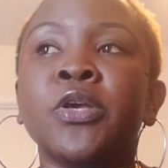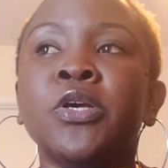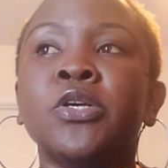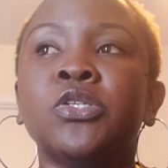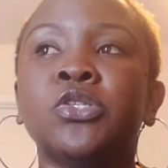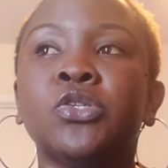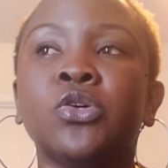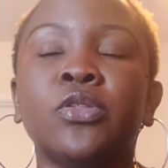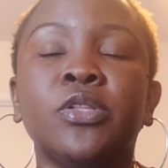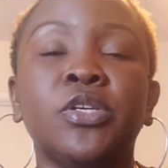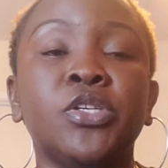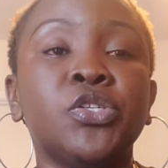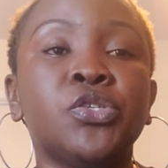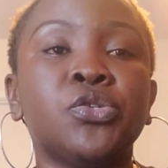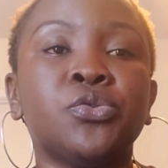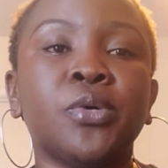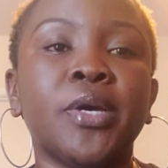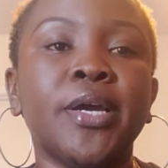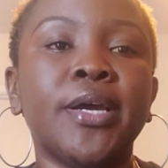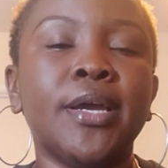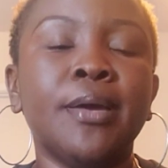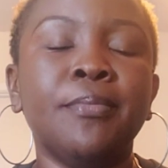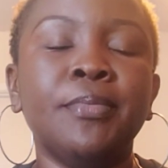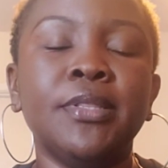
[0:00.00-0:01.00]
So there's
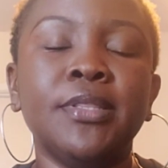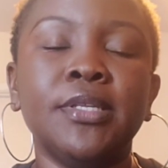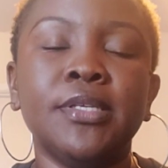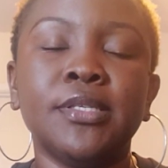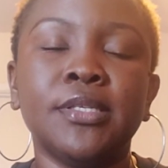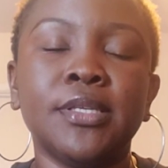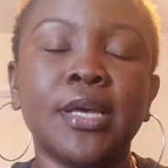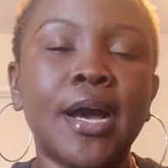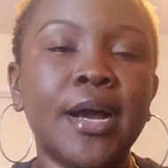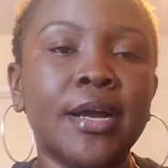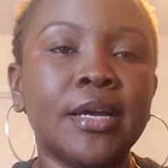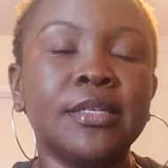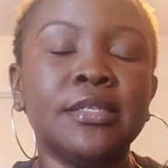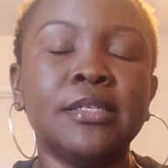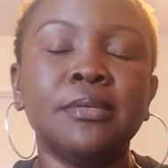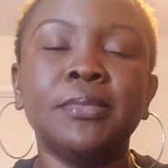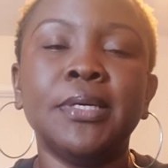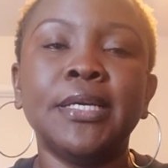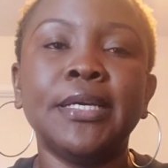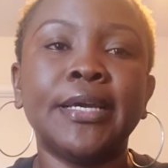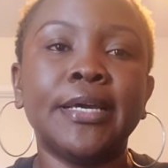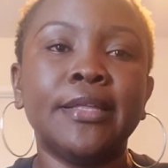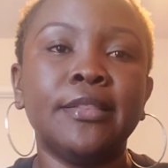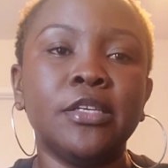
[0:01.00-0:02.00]
there's
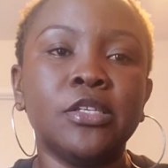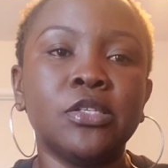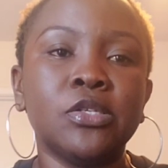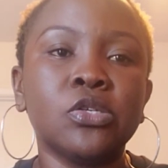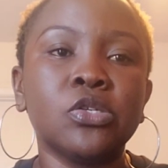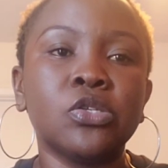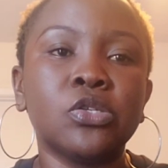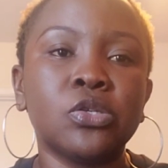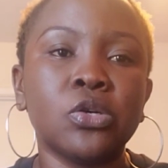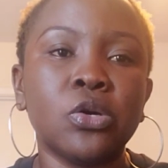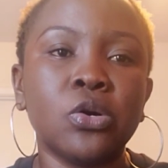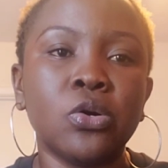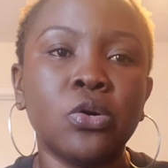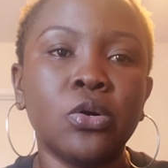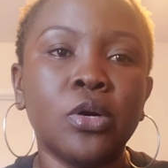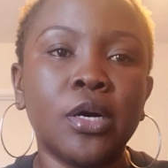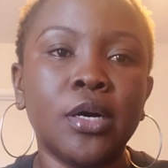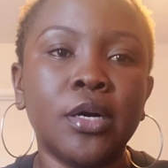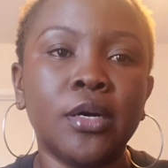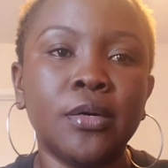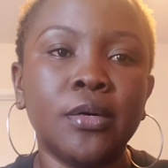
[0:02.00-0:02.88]
academic and there's also